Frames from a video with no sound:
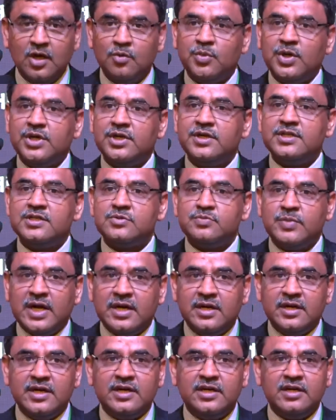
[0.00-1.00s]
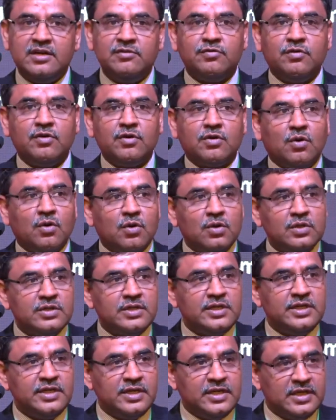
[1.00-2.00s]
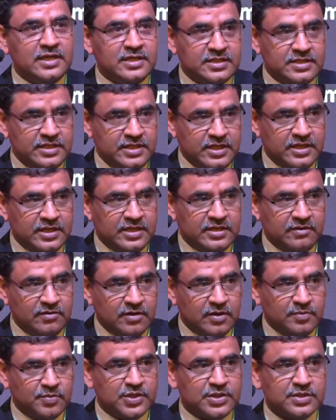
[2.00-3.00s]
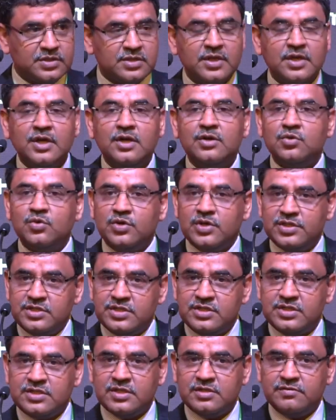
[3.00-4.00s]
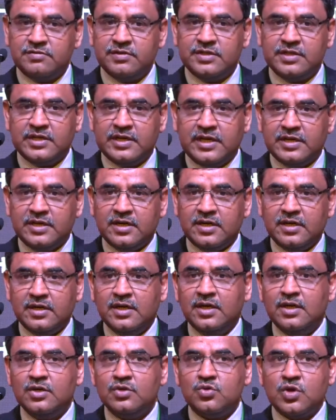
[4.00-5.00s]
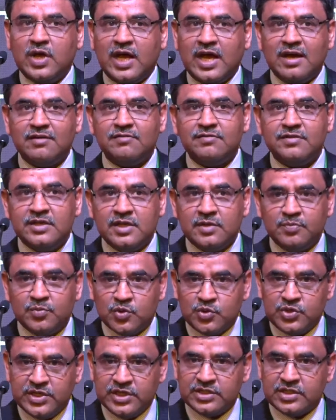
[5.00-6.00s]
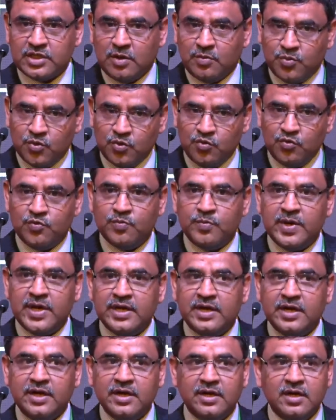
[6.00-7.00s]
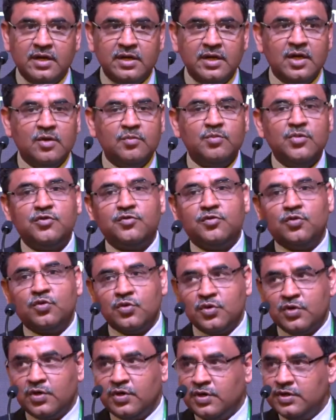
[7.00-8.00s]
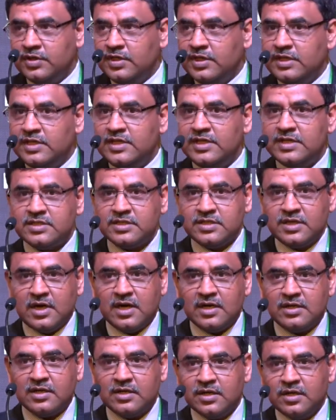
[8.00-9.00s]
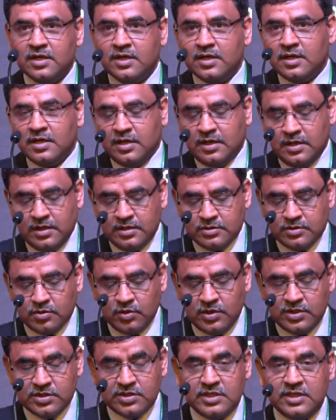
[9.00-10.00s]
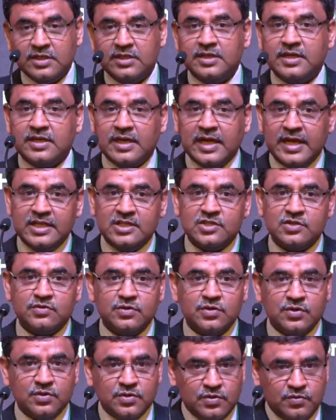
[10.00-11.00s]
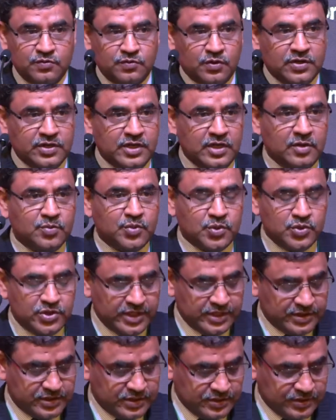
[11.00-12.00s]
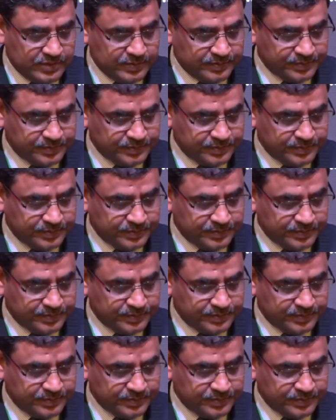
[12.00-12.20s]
But it is mandatory for all the real estate developers to register with RERA, to have their projects approved by RERA before they start soliciting the clients for their projects.